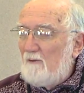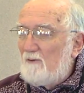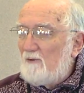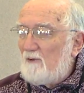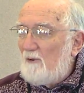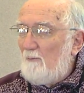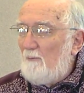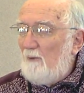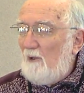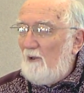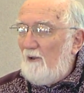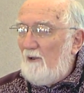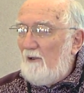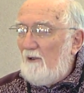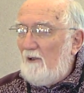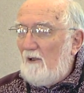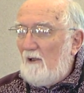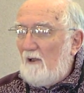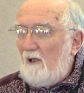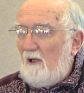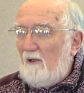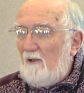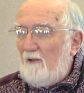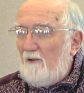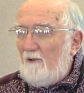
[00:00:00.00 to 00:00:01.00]
So Marion
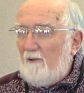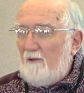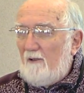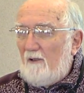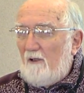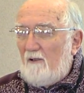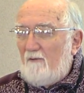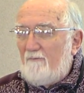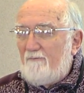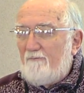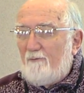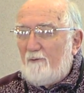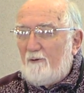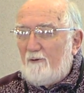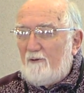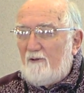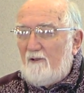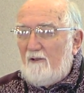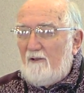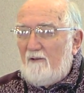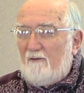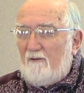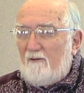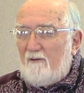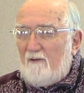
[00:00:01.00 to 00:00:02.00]
and I are in our
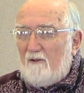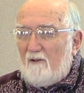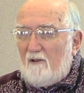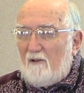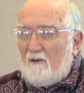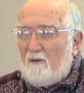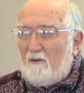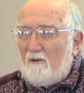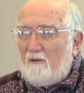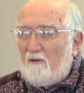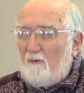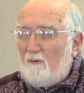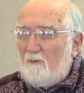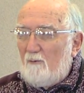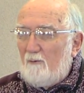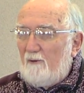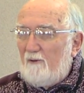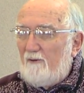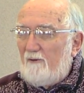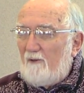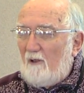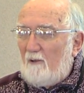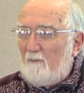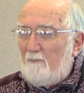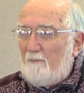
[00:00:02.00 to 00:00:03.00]
14th year
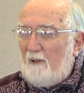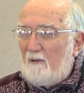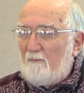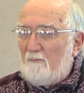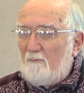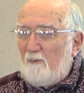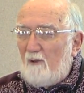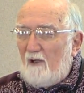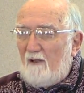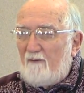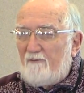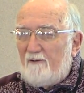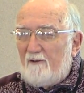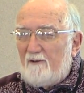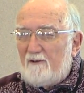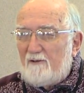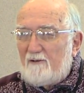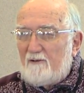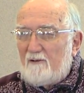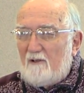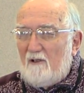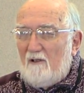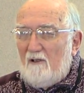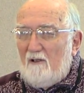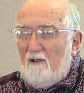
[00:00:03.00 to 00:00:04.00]
with our bed and breakfast.
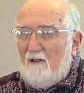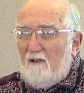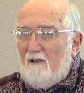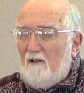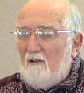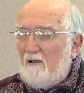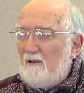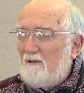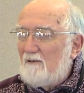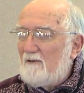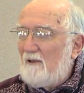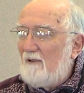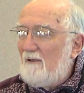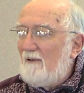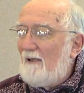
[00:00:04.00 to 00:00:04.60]
It's a